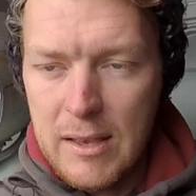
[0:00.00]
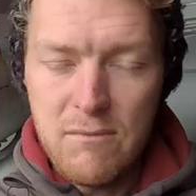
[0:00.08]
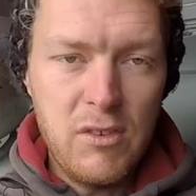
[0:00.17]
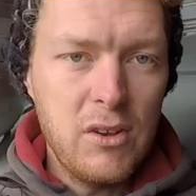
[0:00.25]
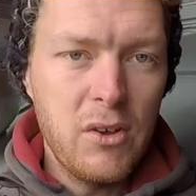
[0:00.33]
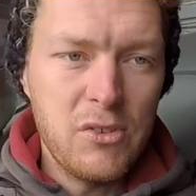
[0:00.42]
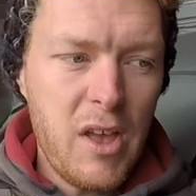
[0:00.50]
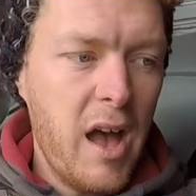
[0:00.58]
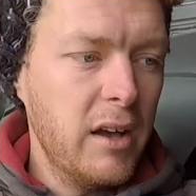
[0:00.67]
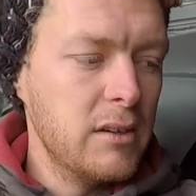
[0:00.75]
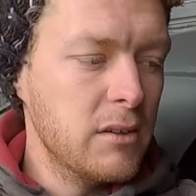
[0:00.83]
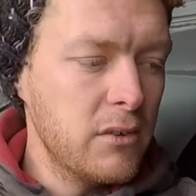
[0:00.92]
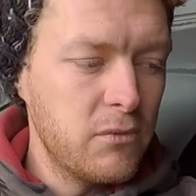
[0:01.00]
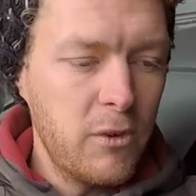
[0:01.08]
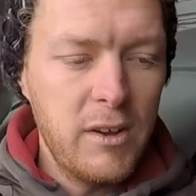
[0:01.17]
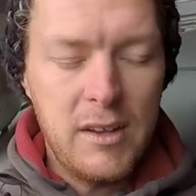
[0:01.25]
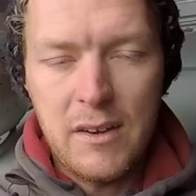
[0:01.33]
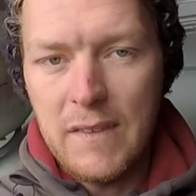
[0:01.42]
videos. I love
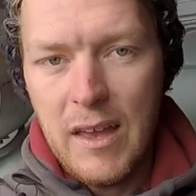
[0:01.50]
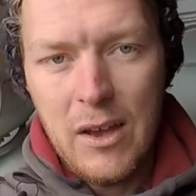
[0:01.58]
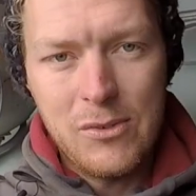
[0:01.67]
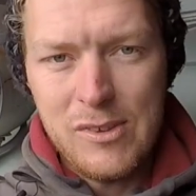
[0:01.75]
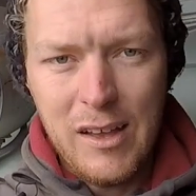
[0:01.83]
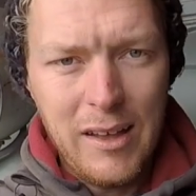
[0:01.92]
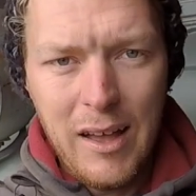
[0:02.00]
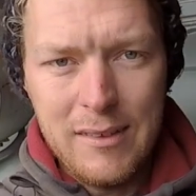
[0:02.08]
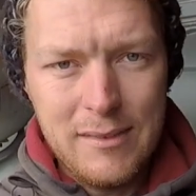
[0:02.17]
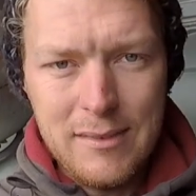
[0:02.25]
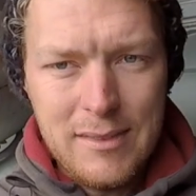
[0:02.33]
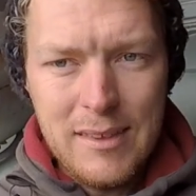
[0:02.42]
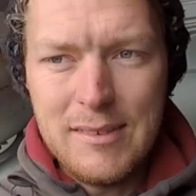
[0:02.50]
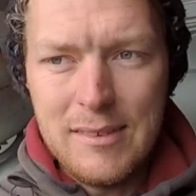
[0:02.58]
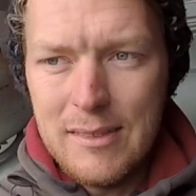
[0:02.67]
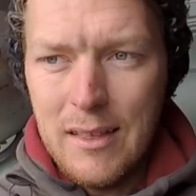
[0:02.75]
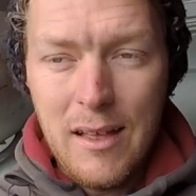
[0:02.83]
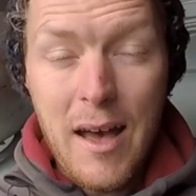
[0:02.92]
working on the house. This is
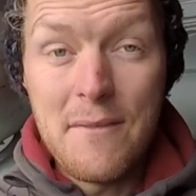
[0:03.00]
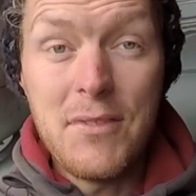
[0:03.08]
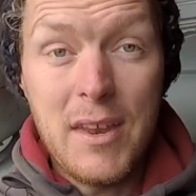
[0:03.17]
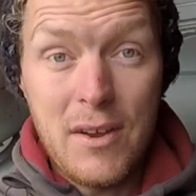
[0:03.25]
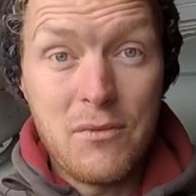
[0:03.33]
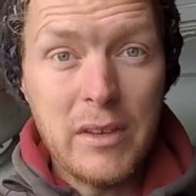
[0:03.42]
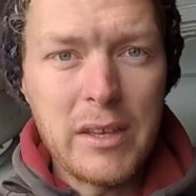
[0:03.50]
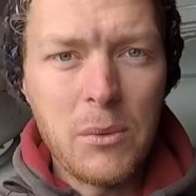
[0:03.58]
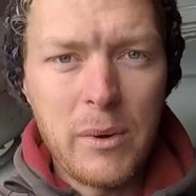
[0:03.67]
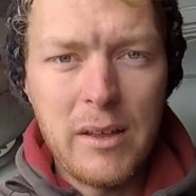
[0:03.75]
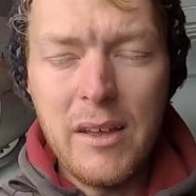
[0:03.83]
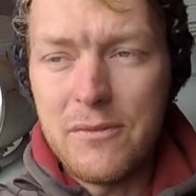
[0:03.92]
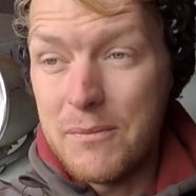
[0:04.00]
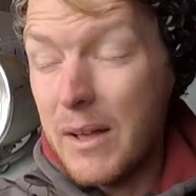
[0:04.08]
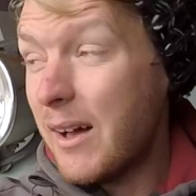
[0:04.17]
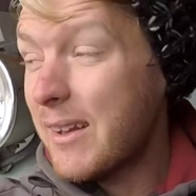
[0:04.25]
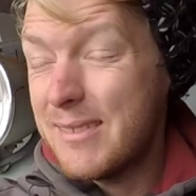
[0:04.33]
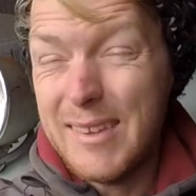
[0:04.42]
the life that I really want to live.
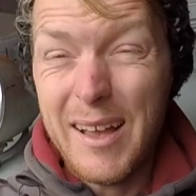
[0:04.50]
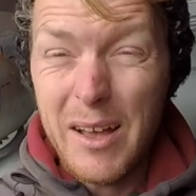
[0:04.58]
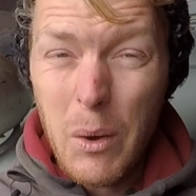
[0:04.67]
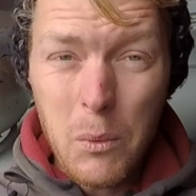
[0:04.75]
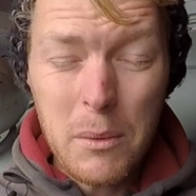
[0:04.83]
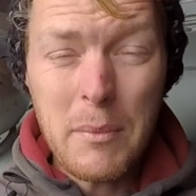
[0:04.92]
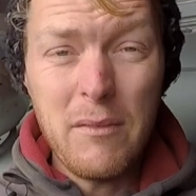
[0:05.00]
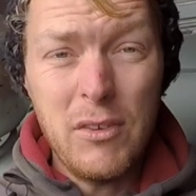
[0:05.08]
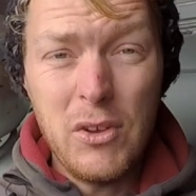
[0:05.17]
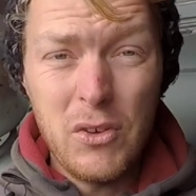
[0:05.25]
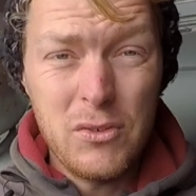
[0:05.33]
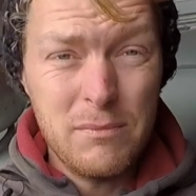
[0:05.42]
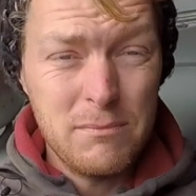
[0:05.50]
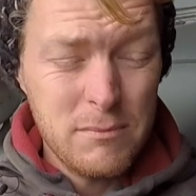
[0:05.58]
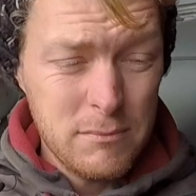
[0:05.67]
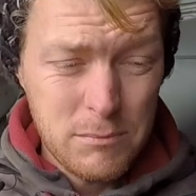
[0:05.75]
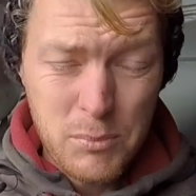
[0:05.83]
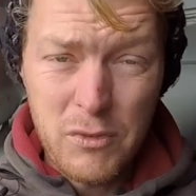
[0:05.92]
Like I say, I want to make videos
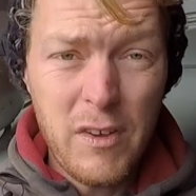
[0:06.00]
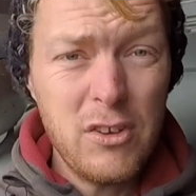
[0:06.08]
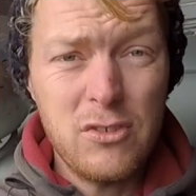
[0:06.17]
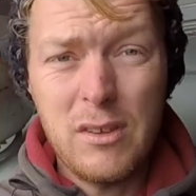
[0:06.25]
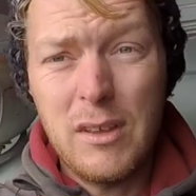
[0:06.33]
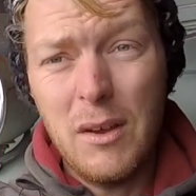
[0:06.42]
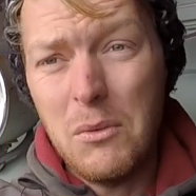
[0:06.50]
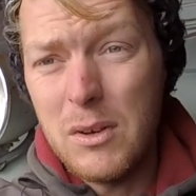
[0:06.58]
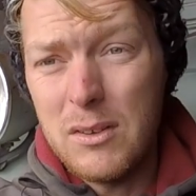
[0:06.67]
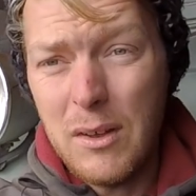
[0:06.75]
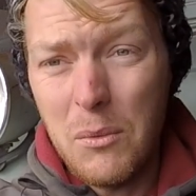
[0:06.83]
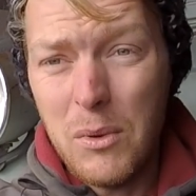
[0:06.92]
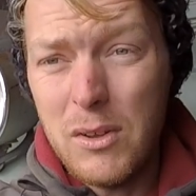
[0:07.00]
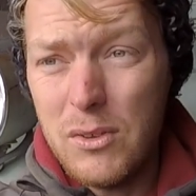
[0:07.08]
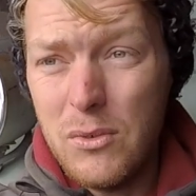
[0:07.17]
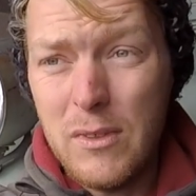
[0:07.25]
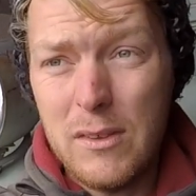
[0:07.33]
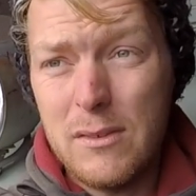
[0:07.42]
professionally. I want to
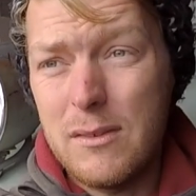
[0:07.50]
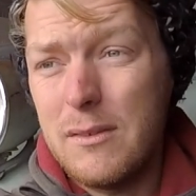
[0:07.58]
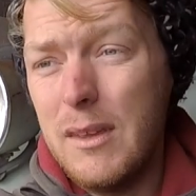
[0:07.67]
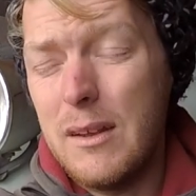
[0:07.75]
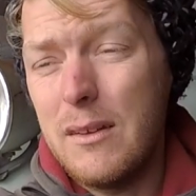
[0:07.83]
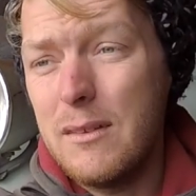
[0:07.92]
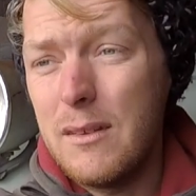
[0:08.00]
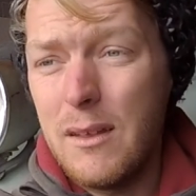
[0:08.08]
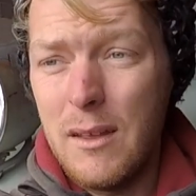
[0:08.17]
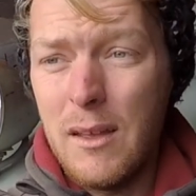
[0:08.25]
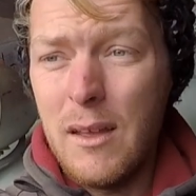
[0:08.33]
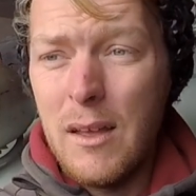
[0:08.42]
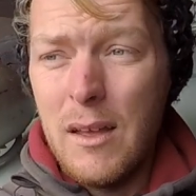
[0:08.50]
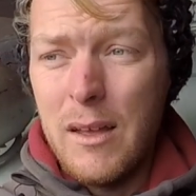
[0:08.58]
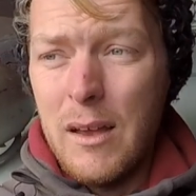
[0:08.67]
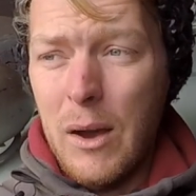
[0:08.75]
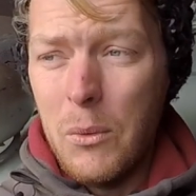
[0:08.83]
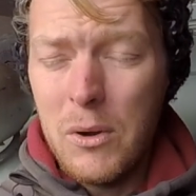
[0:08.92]
do this.
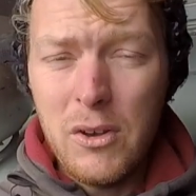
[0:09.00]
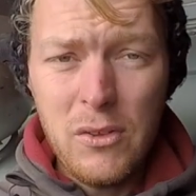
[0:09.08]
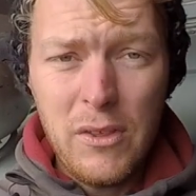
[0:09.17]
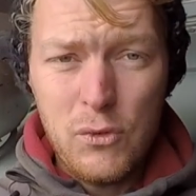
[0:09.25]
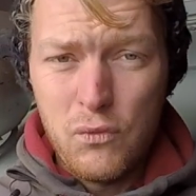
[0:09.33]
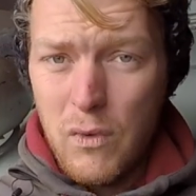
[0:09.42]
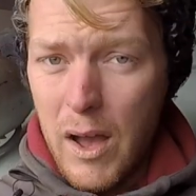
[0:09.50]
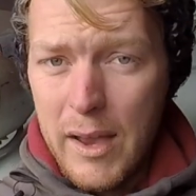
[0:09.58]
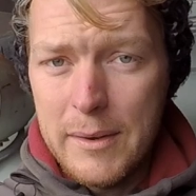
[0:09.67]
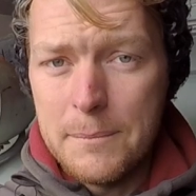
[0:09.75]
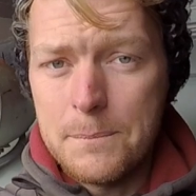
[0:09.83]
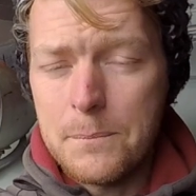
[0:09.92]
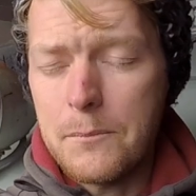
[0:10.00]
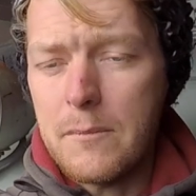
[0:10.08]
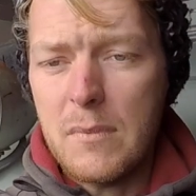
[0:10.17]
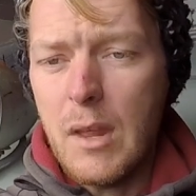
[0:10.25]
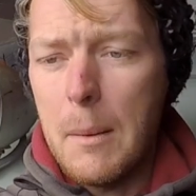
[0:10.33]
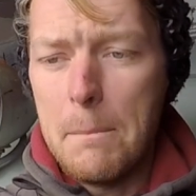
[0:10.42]
I want to do this right.
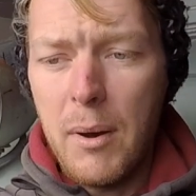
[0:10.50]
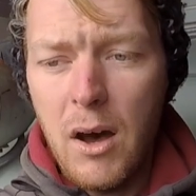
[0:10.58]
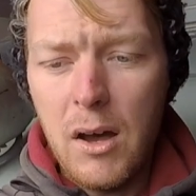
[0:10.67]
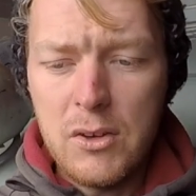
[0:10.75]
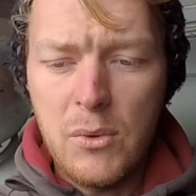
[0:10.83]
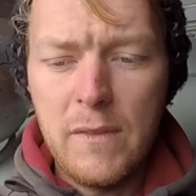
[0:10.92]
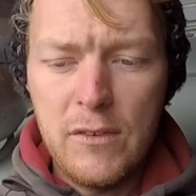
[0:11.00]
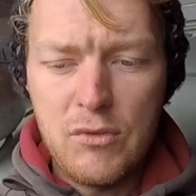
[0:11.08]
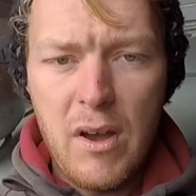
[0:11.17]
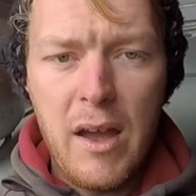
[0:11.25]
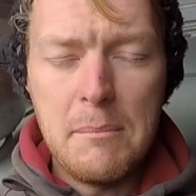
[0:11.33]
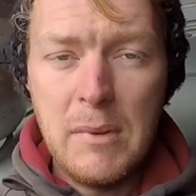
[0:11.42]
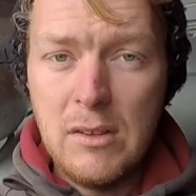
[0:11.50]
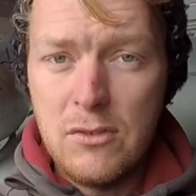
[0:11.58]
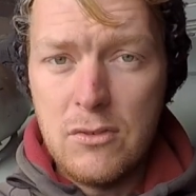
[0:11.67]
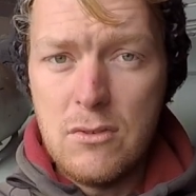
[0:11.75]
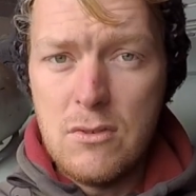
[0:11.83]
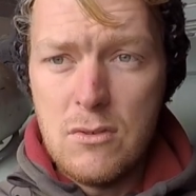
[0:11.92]
And part of doing this right means
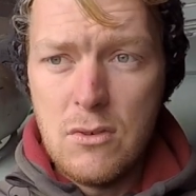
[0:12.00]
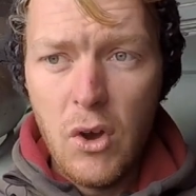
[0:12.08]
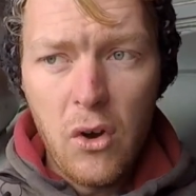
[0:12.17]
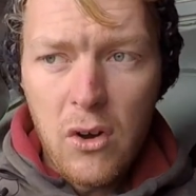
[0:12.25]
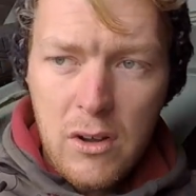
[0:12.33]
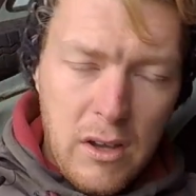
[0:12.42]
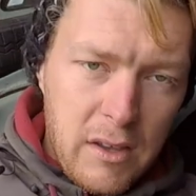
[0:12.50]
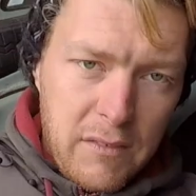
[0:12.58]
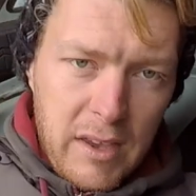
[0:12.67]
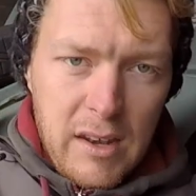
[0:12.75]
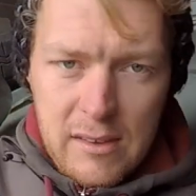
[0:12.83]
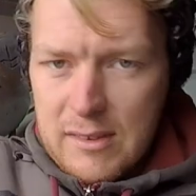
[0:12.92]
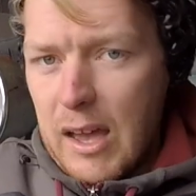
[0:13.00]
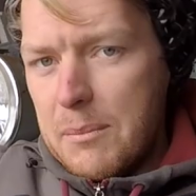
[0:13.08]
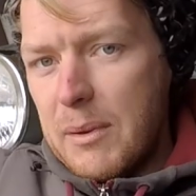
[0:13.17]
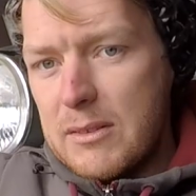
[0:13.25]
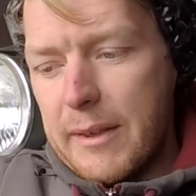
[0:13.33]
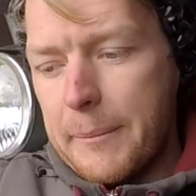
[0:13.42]
no longer living in a side
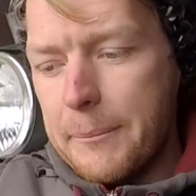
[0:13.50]
building.